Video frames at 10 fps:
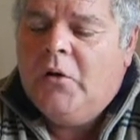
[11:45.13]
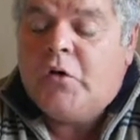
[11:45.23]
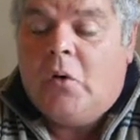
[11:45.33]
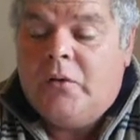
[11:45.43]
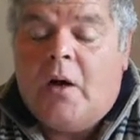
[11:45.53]

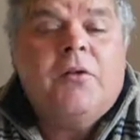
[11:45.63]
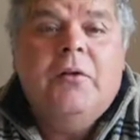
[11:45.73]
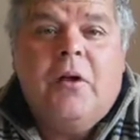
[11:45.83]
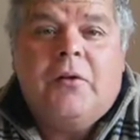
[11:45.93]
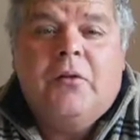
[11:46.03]
So not
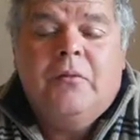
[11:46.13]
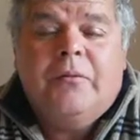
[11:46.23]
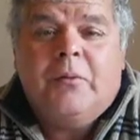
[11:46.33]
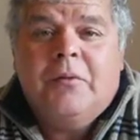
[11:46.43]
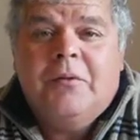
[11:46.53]
to
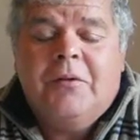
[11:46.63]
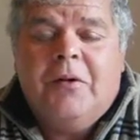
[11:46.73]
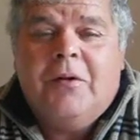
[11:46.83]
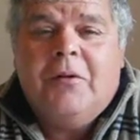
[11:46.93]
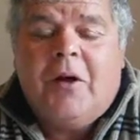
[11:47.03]

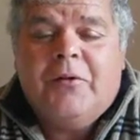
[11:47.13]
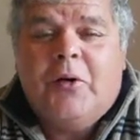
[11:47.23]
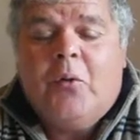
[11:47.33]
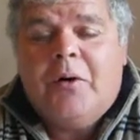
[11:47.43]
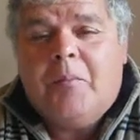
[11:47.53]

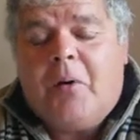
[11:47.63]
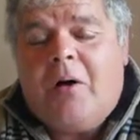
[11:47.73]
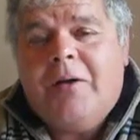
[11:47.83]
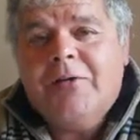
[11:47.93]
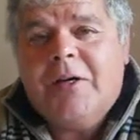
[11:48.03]
go and
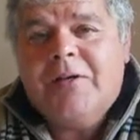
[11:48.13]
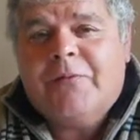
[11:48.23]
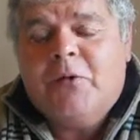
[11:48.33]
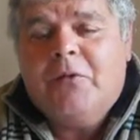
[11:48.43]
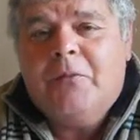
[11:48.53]
apologize
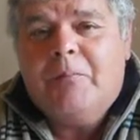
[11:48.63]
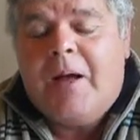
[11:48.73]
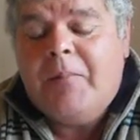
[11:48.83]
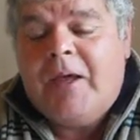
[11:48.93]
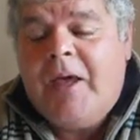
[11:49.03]
for
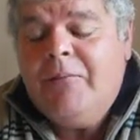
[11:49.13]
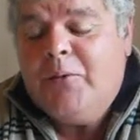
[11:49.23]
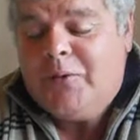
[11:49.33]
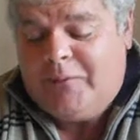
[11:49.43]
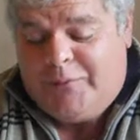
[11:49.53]
my
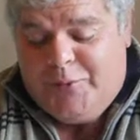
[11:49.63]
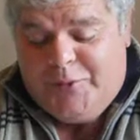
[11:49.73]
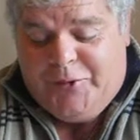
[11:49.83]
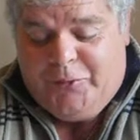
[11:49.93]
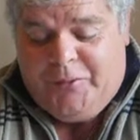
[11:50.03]
behavior in the
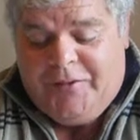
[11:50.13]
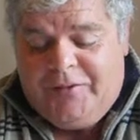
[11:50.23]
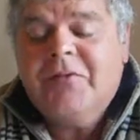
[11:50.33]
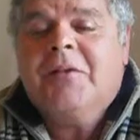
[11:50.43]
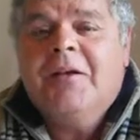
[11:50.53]
first 2
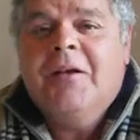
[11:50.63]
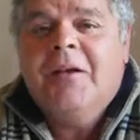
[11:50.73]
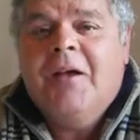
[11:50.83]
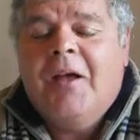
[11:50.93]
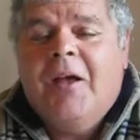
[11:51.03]
weeks
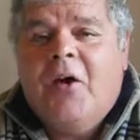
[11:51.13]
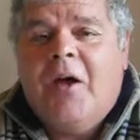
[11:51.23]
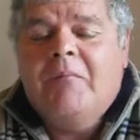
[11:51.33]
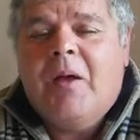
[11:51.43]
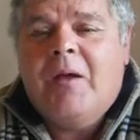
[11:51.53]

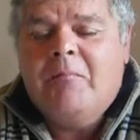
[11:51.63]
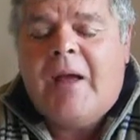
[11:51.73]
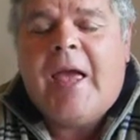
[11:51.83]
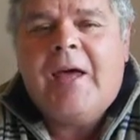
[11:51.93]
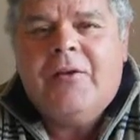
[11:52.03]
and
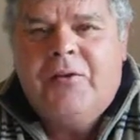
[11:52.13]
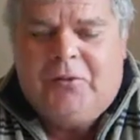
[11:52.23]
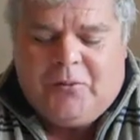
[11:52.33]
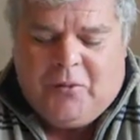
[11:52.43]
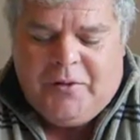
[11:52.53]
my
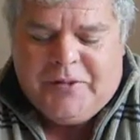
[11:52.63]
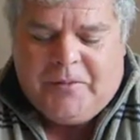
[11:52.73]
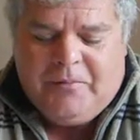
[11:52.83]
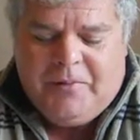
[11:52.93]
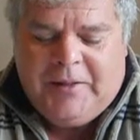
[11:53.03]
attitude towards
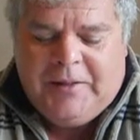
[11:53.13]
them.